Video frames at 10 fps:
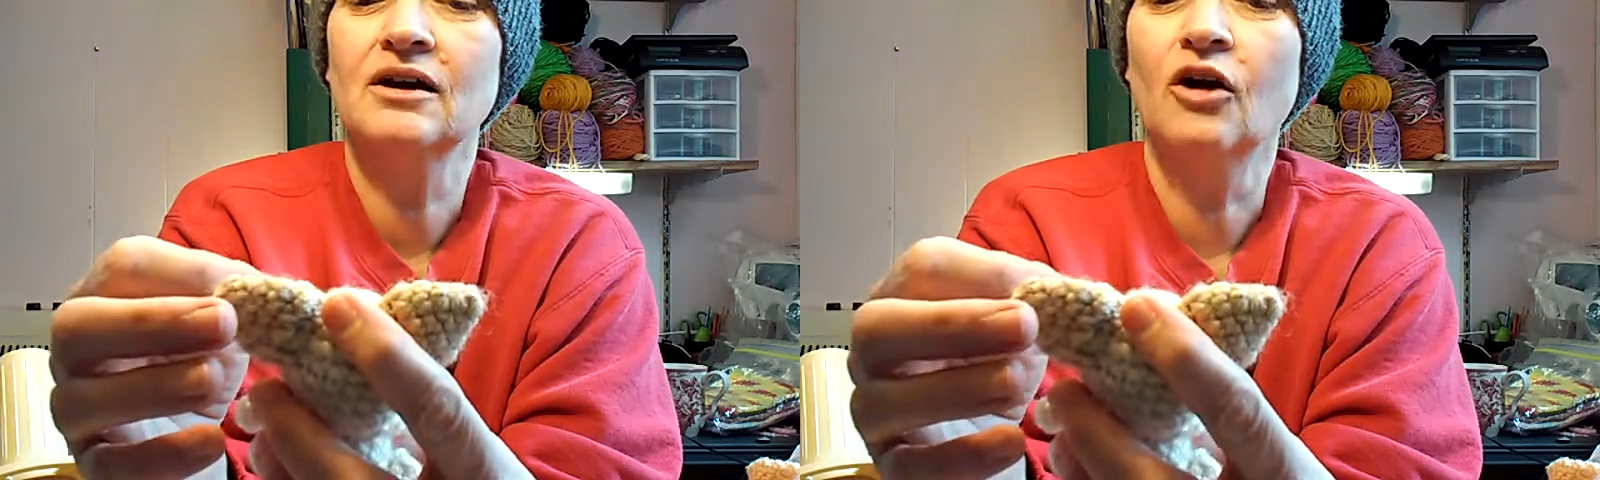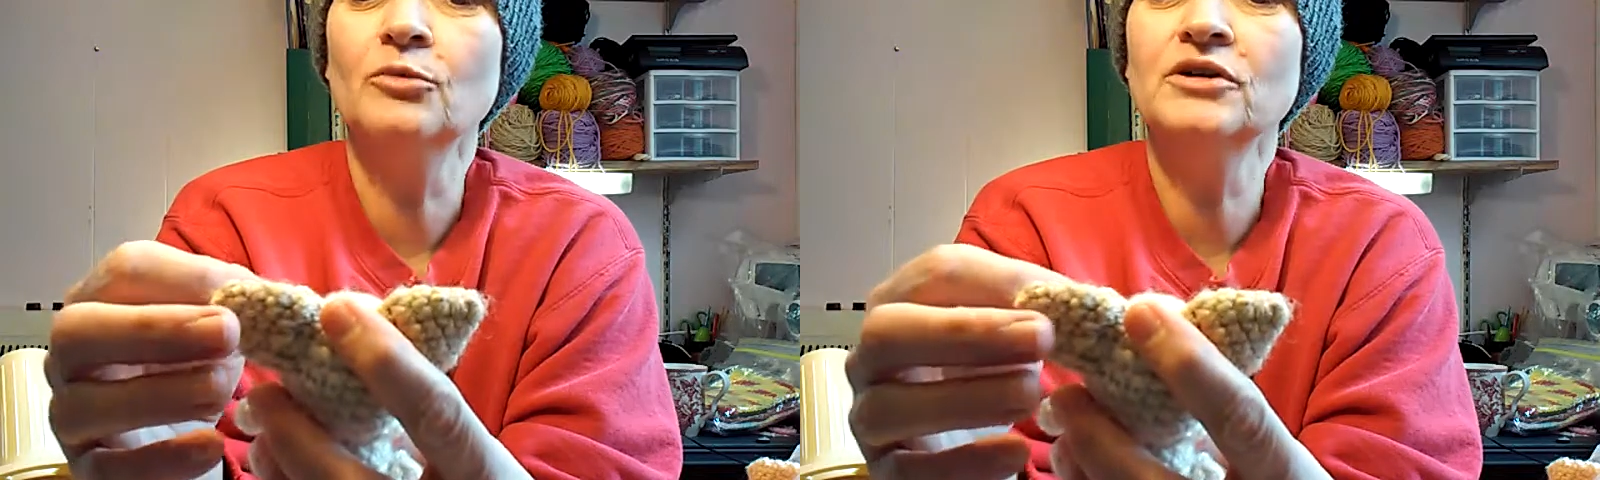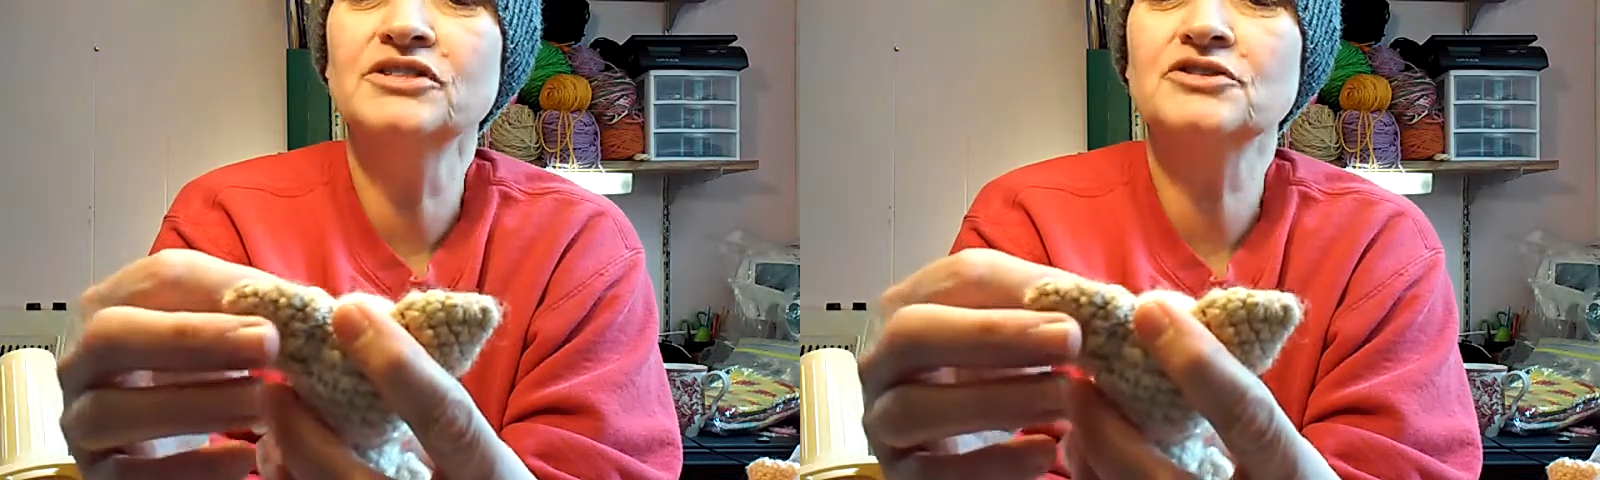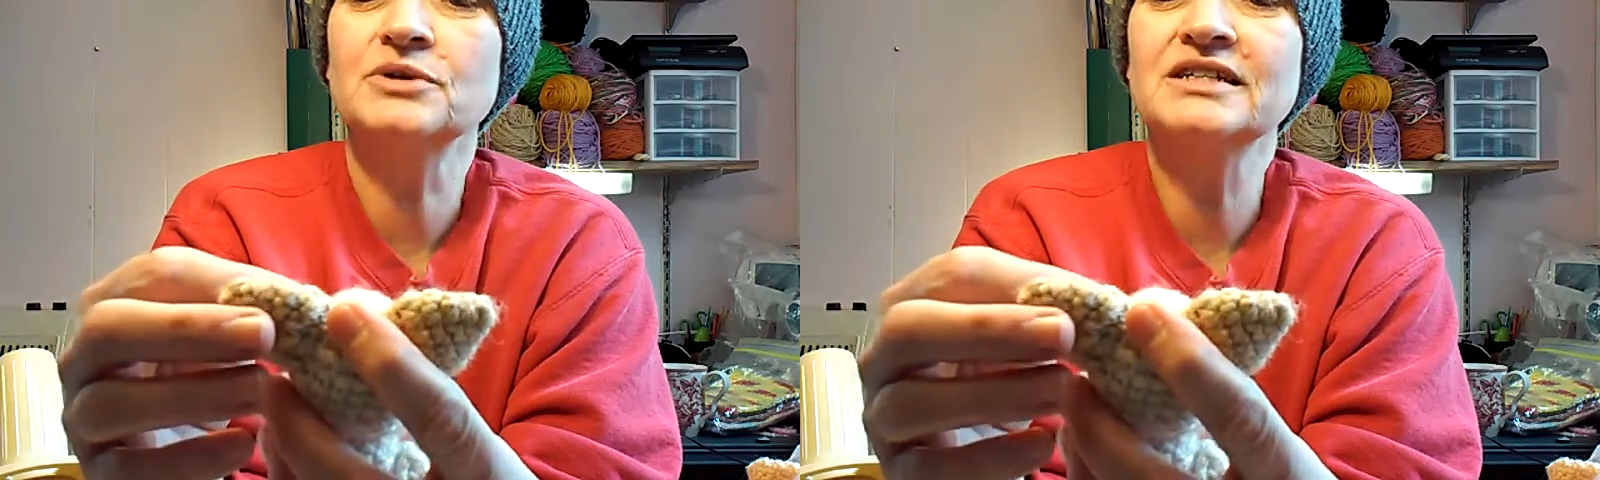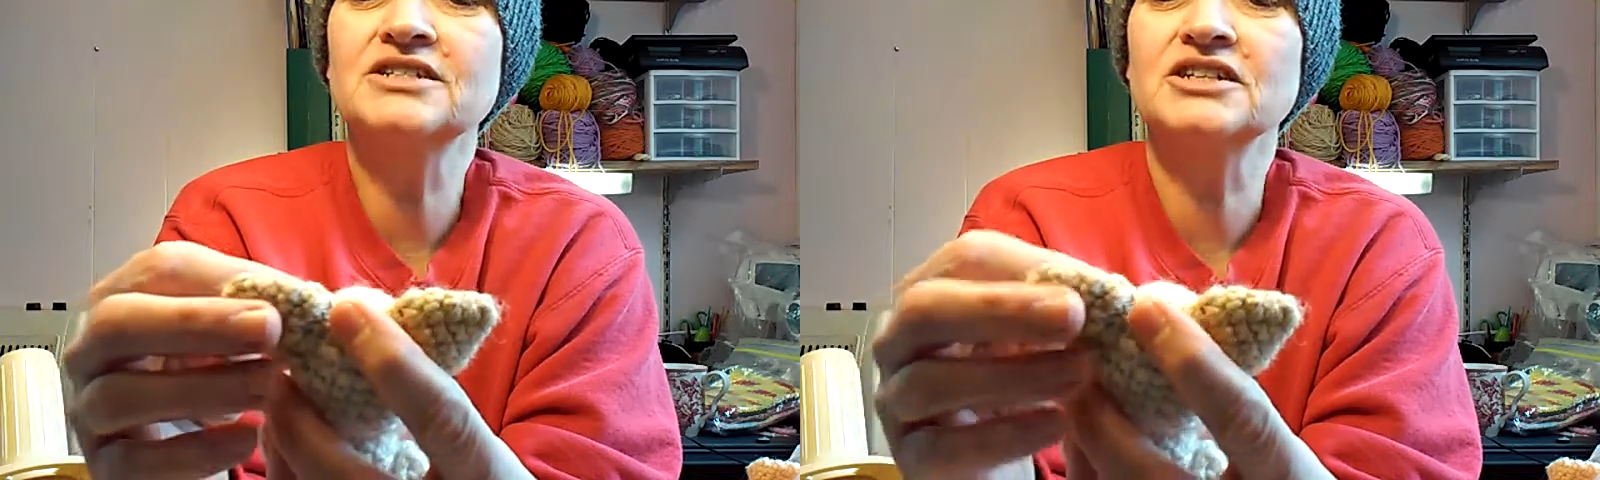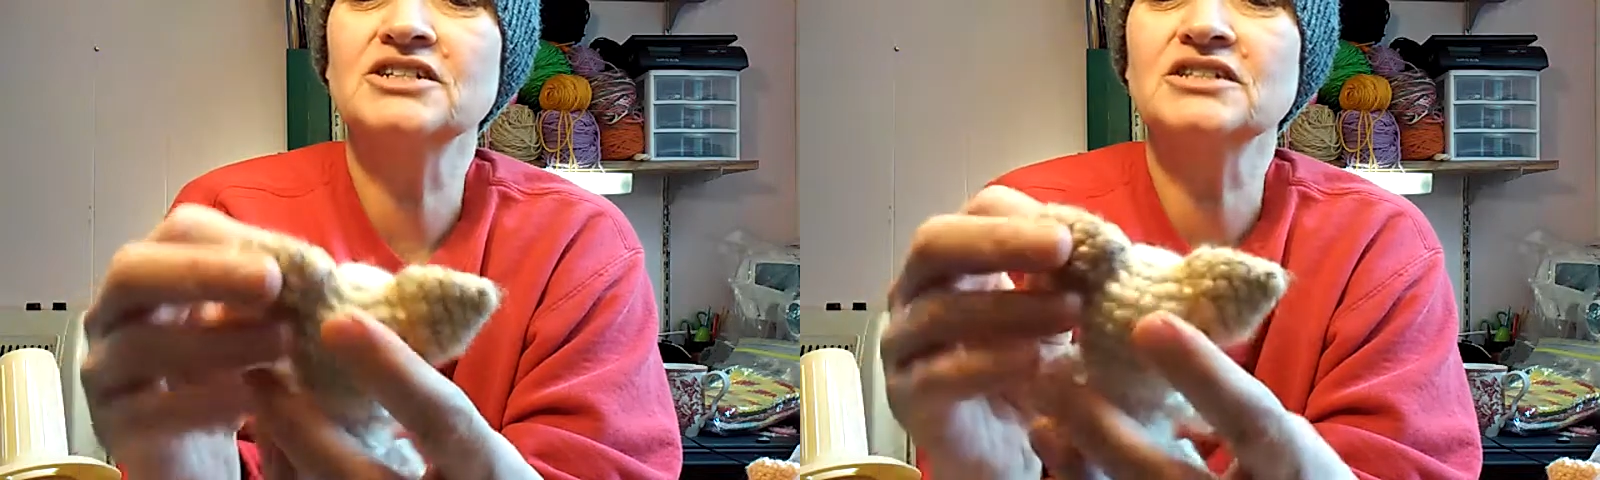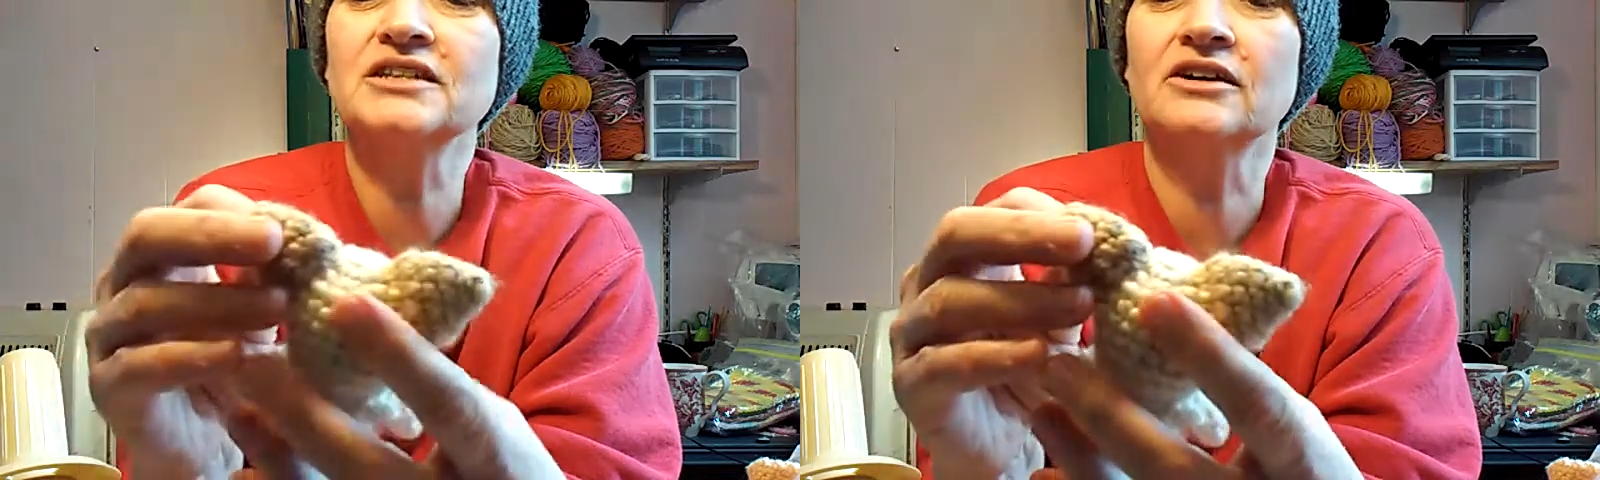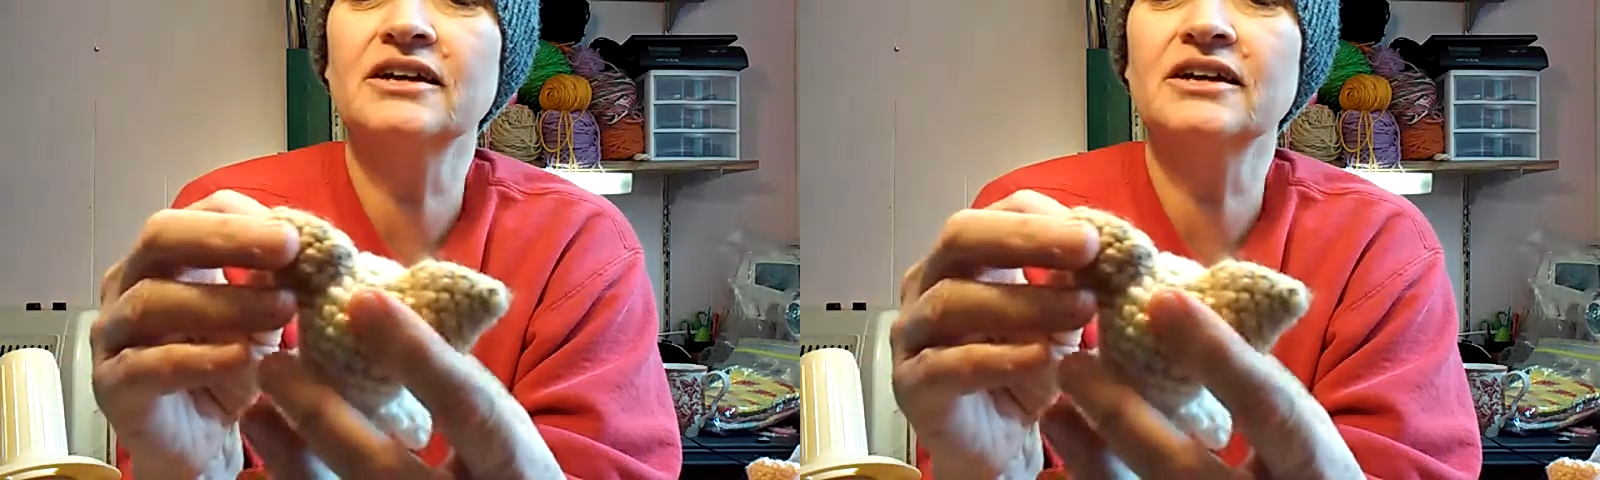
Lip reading: almost 3 stitches there.